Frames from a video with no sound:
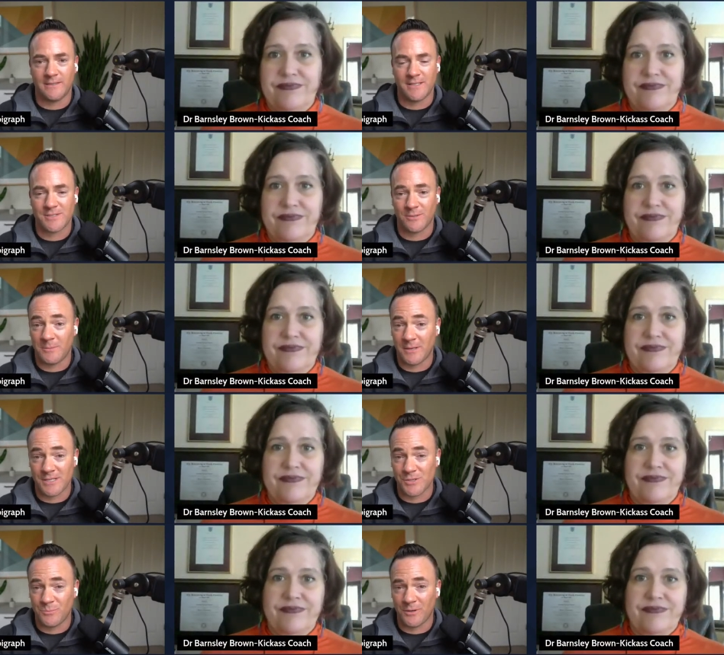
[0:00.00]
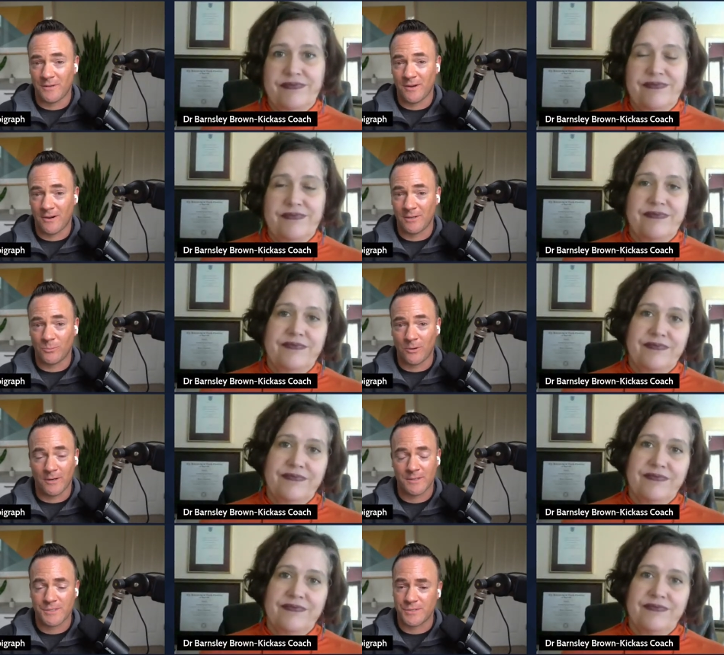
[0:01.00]
Speaker 1: it's only because you put in the hard
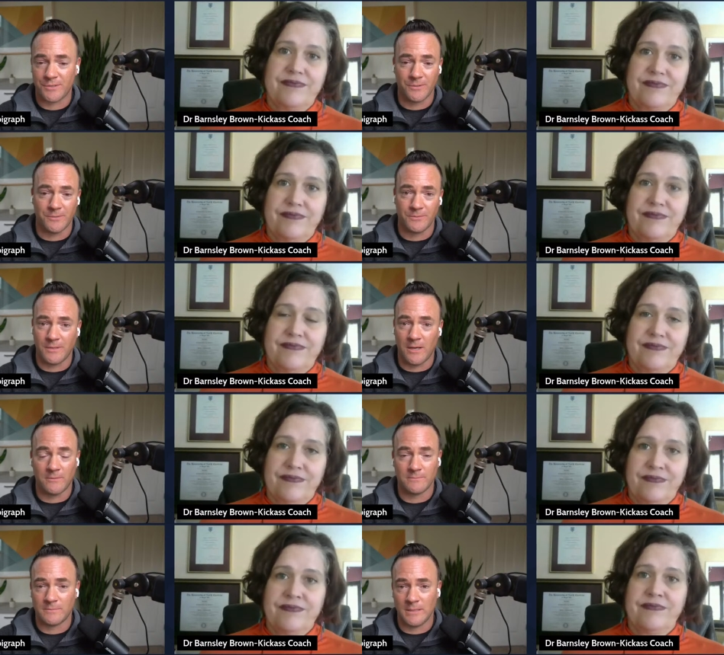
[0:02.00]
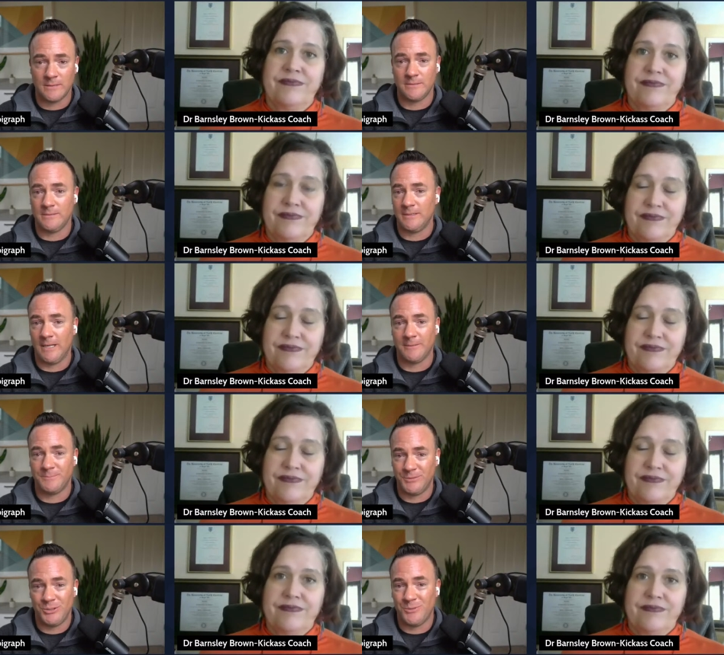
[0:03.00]
work to, you know, you know,
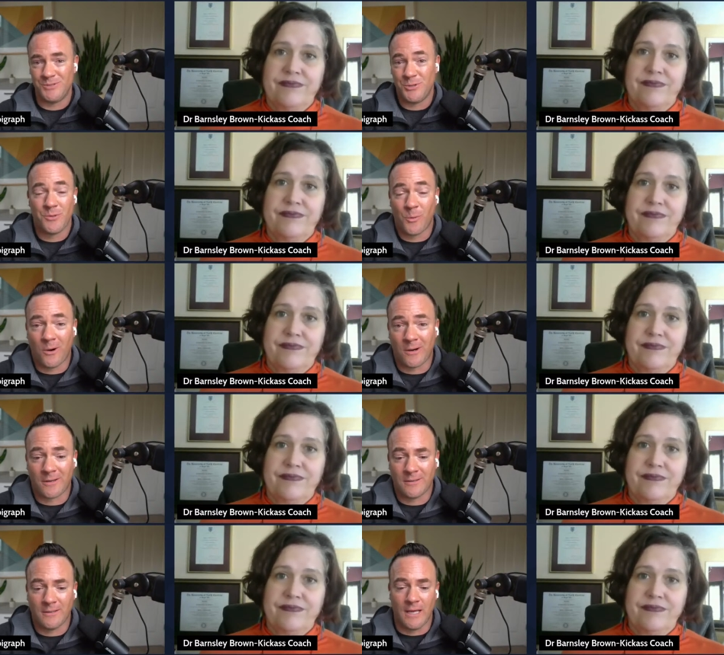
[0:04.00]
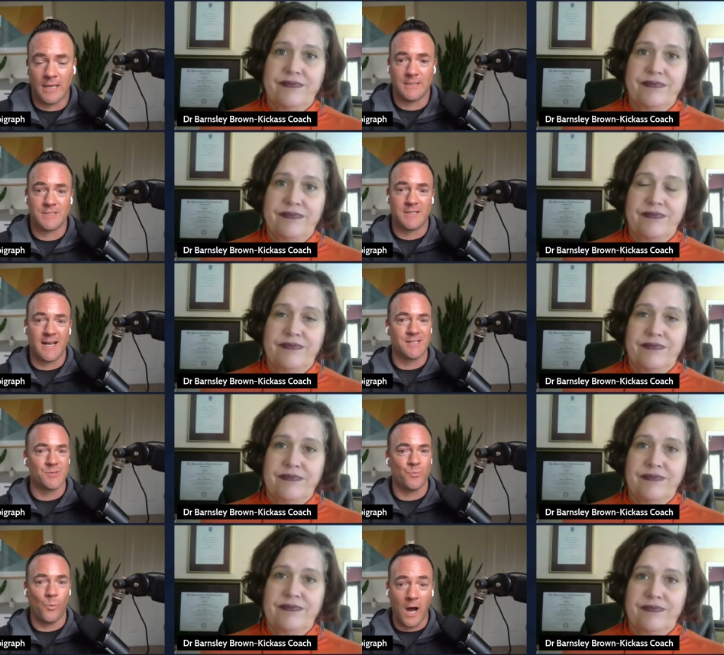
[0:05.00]
do do the work. And that
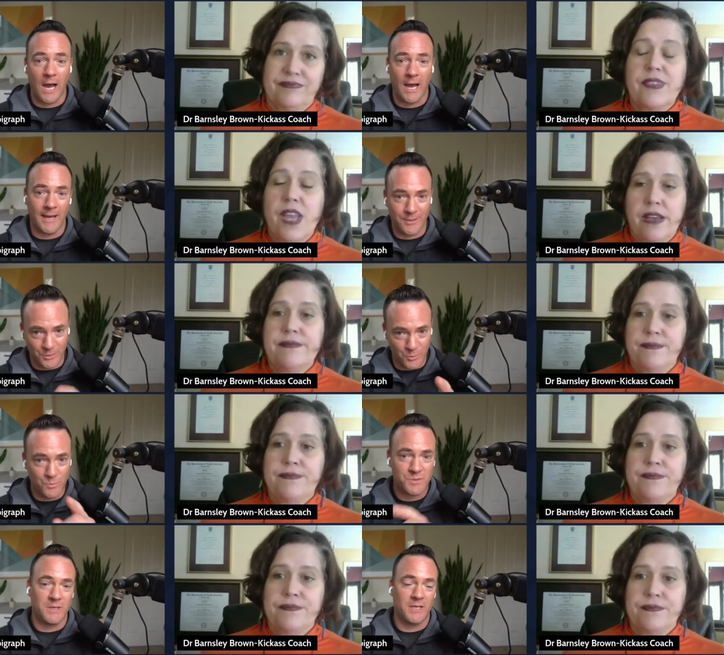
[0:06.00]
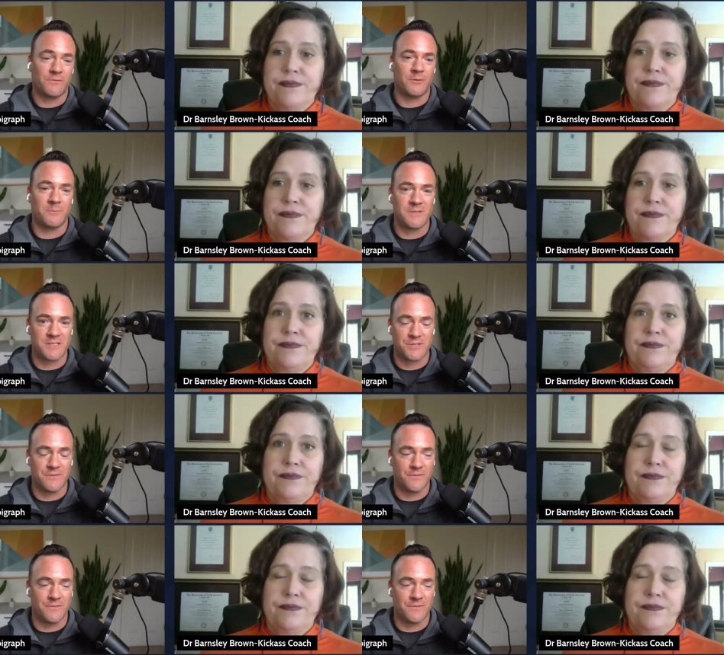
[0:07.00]
is why yeah. you speak from a position of